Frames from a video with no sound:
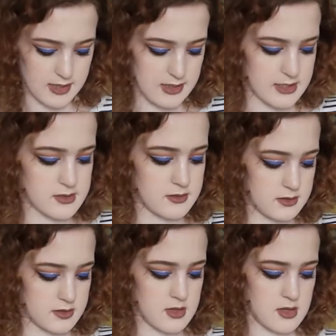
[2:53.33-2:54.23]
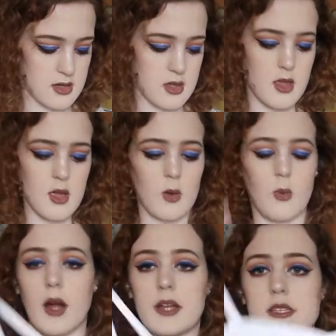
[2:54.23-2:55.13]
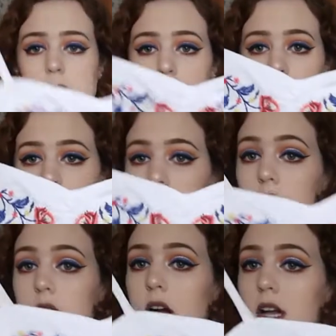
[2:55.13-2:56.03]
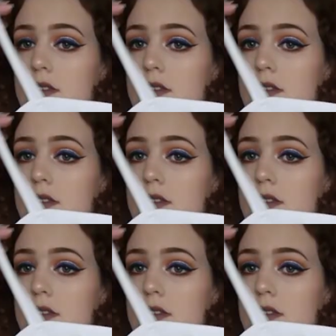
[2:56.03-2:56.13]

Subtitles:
little white bandeau kind